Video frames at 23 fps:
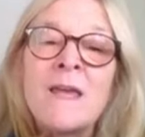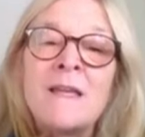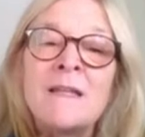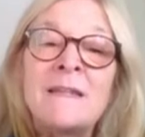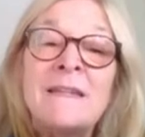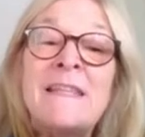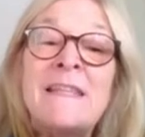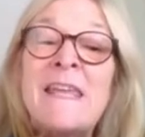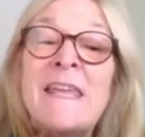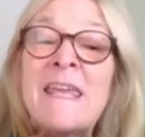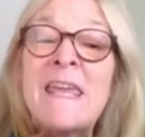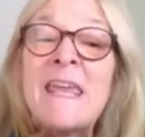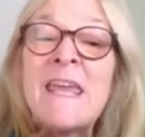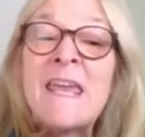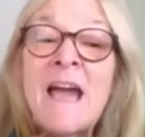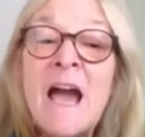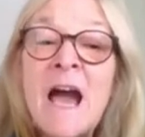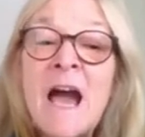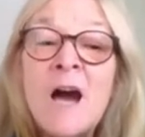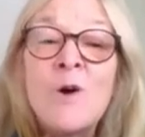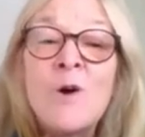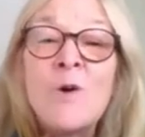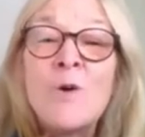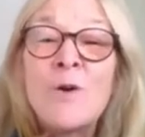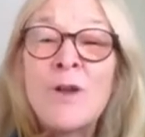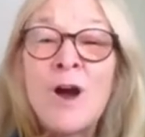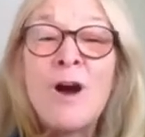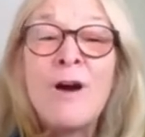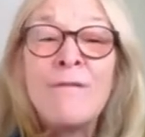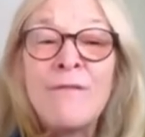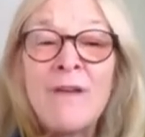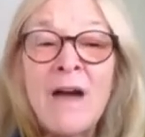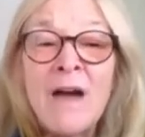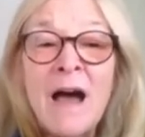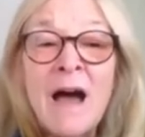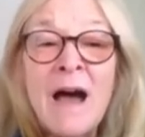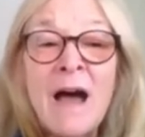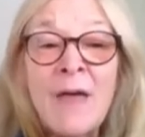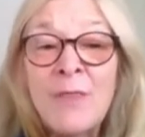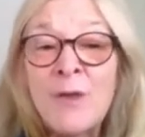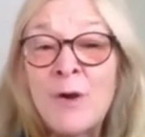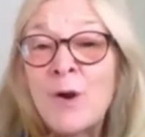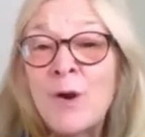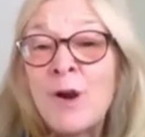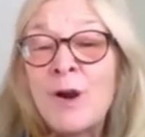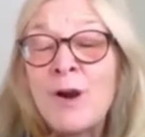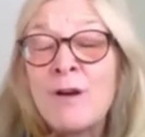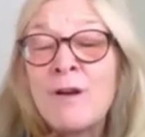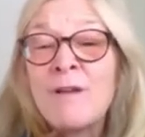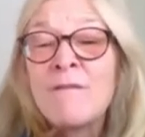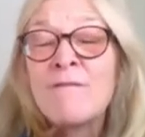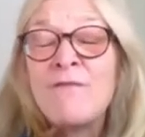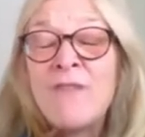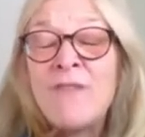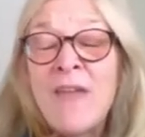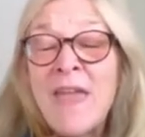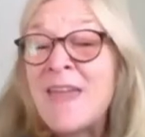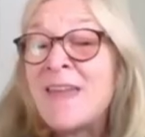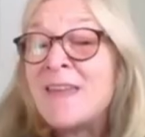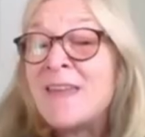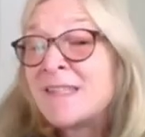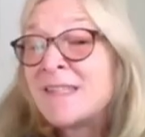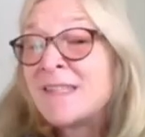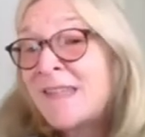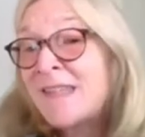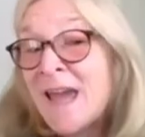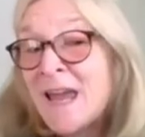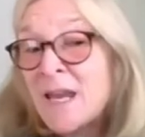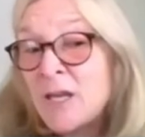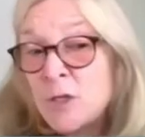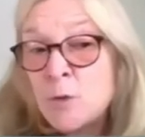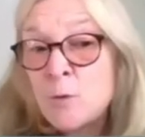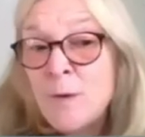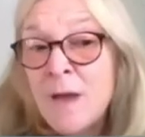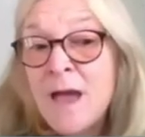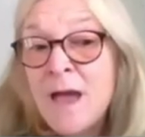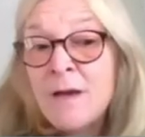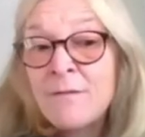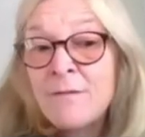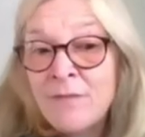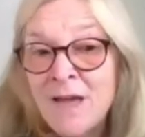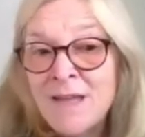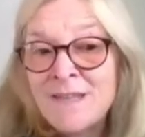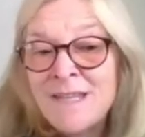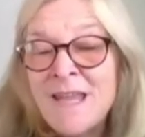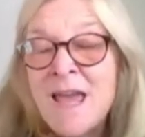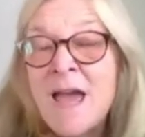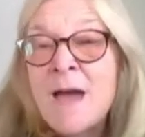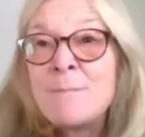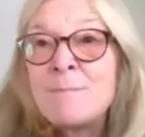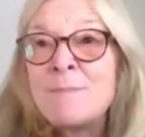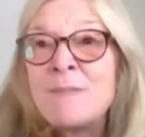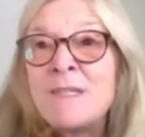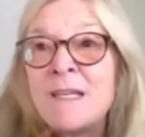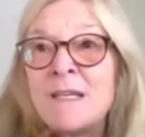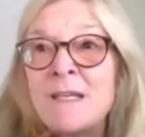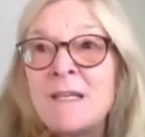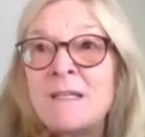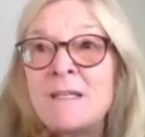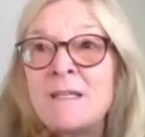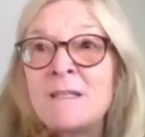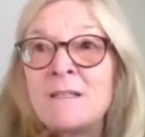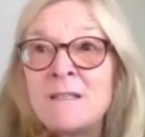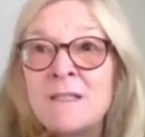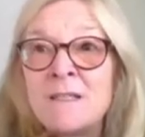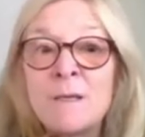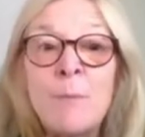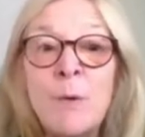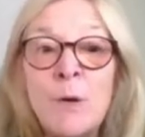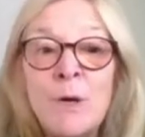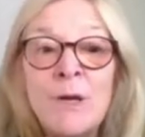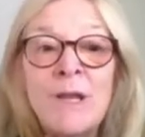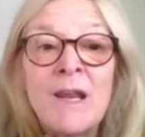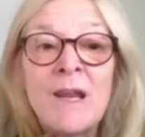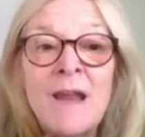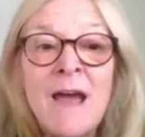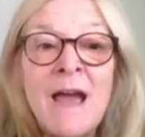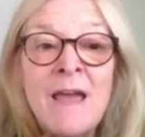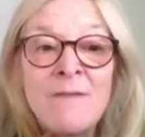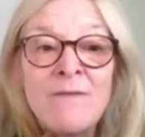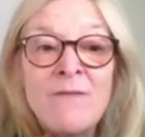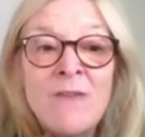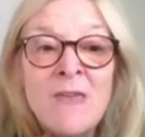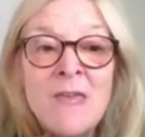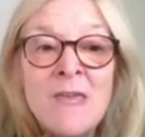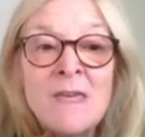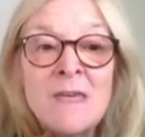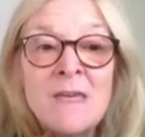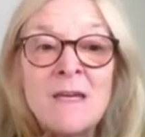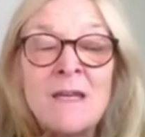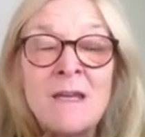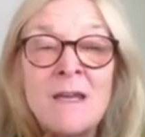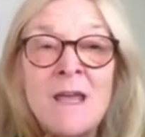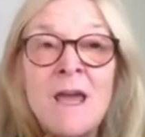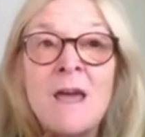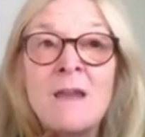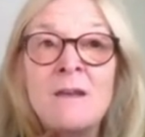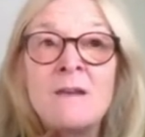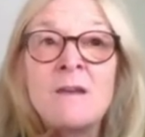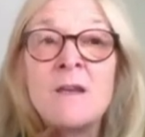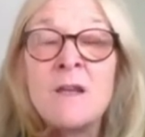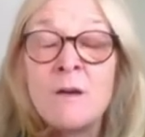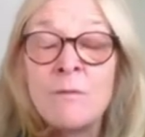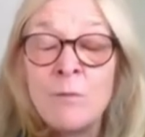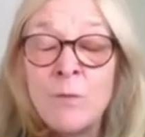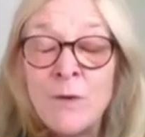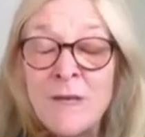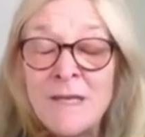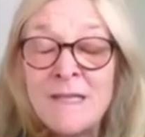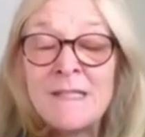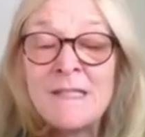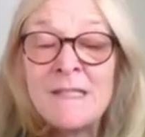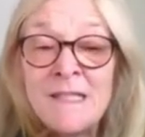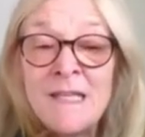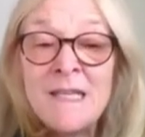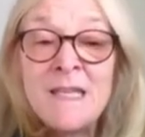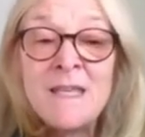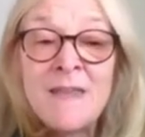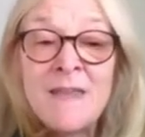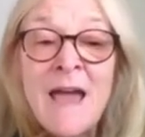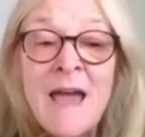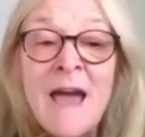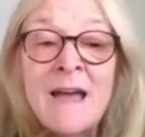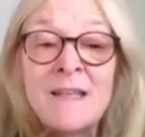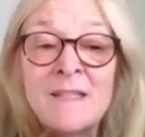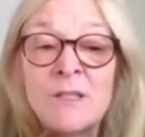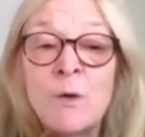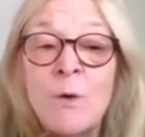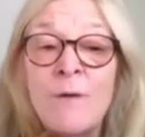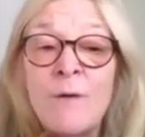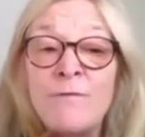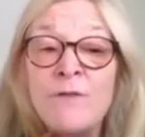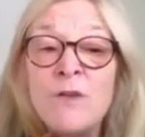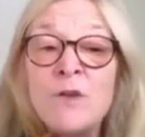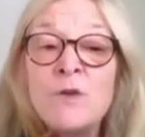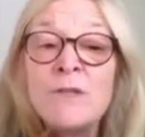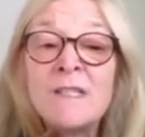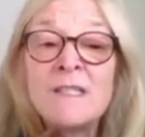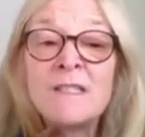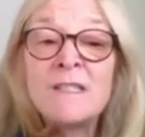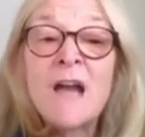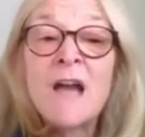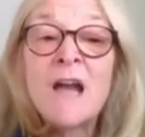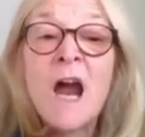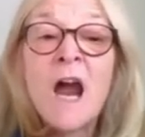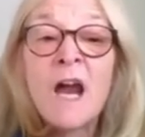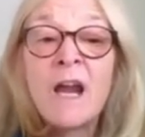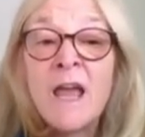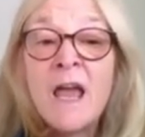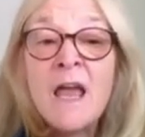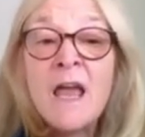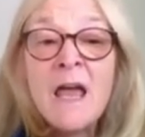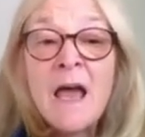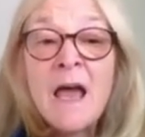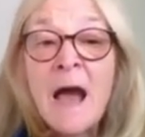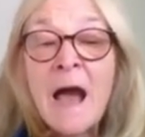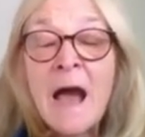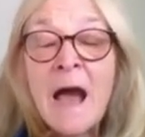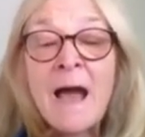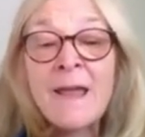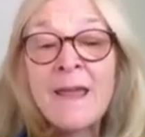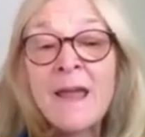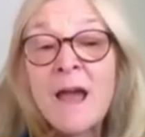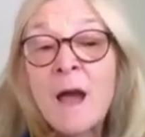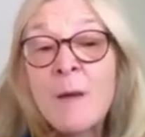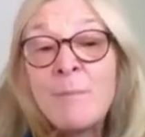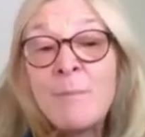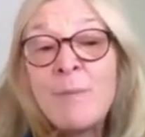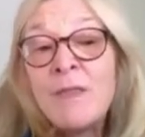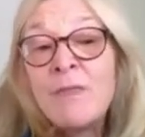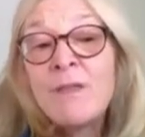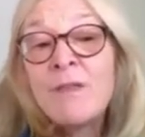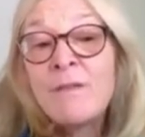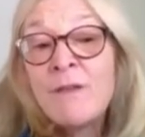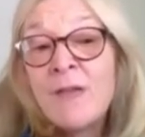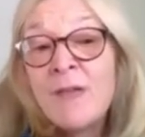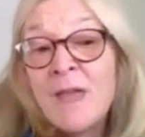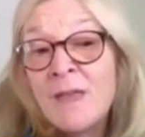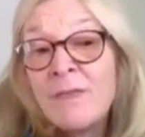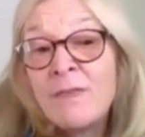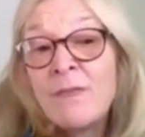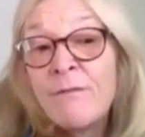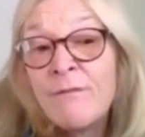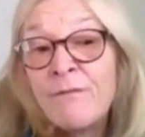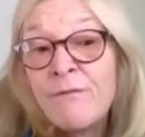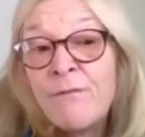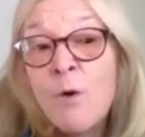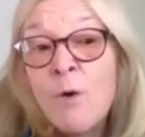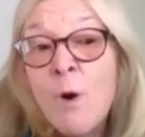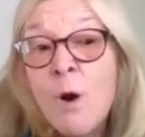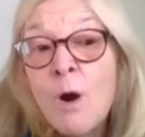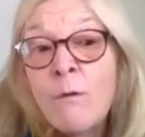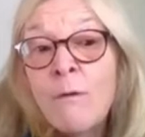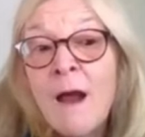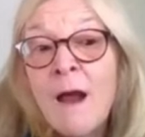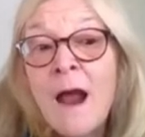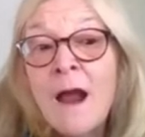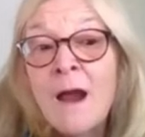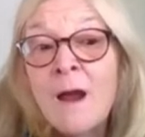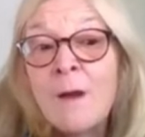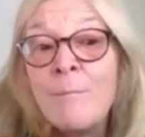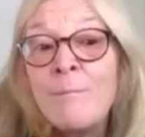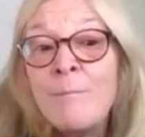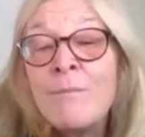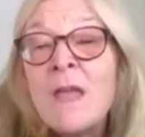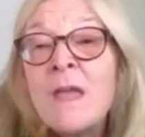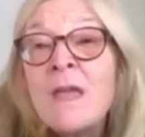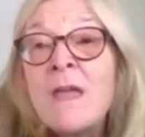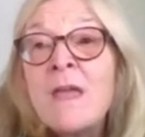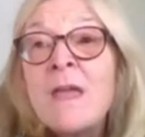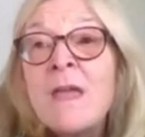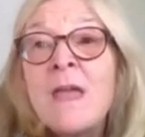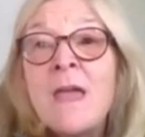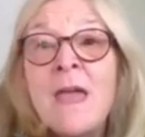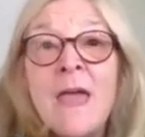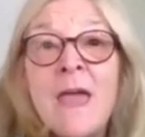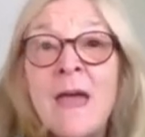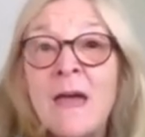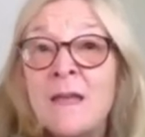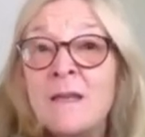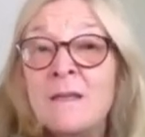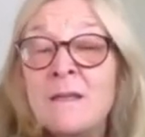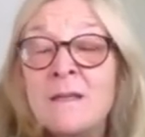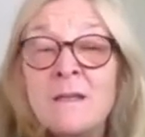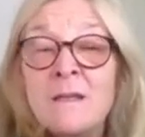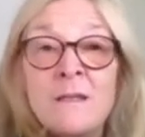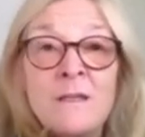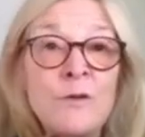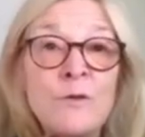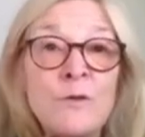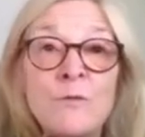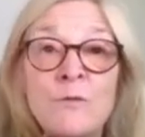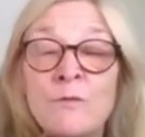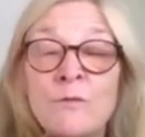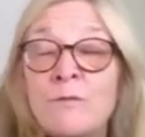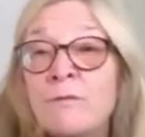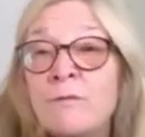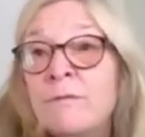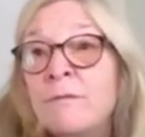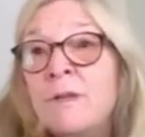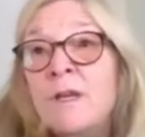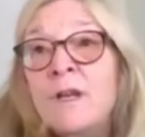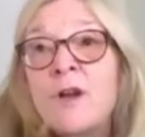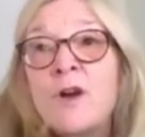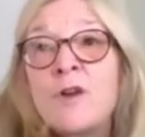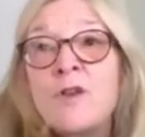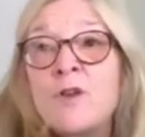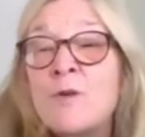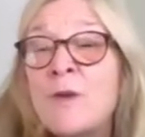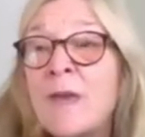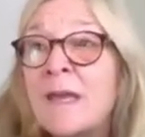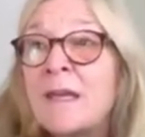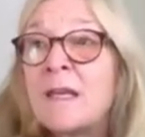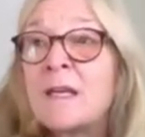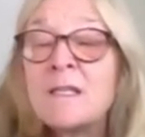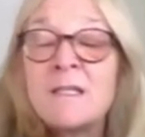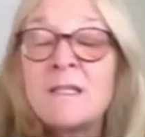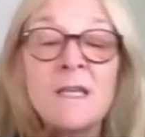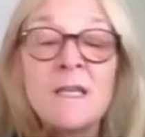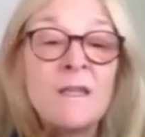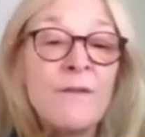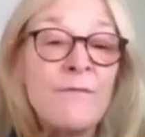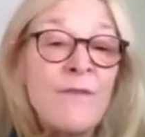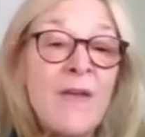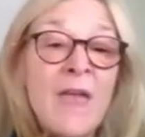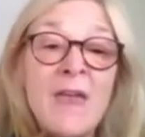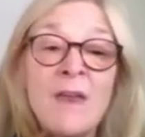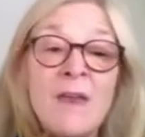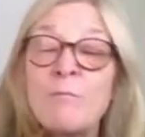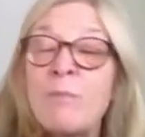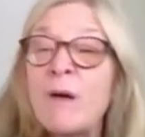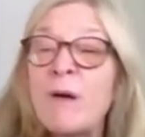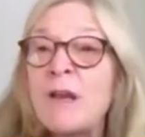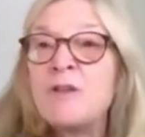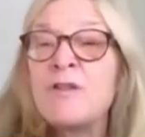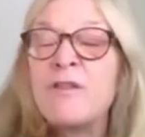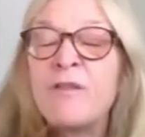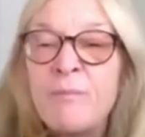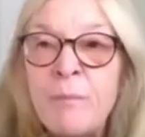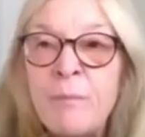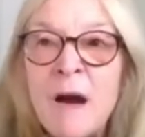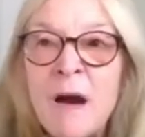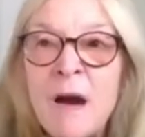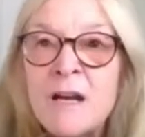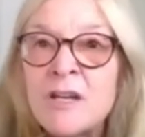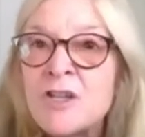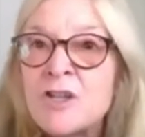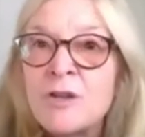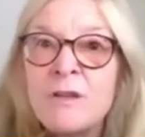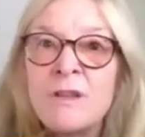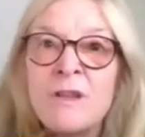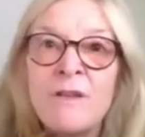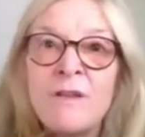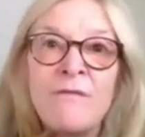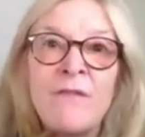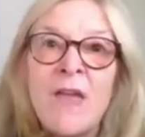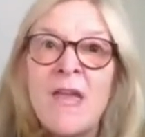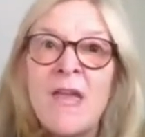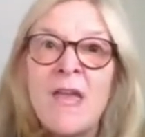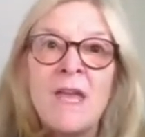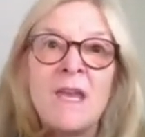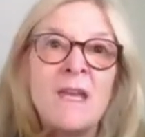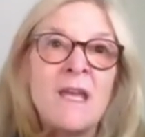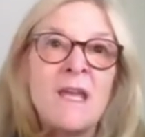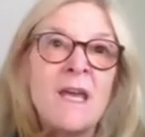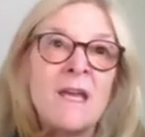leaking out of other veins that you have attempted to put an IV in. And we see that. So if you start high up in the in the forearm and you, you know, you get into the vein, but you've punctured the vein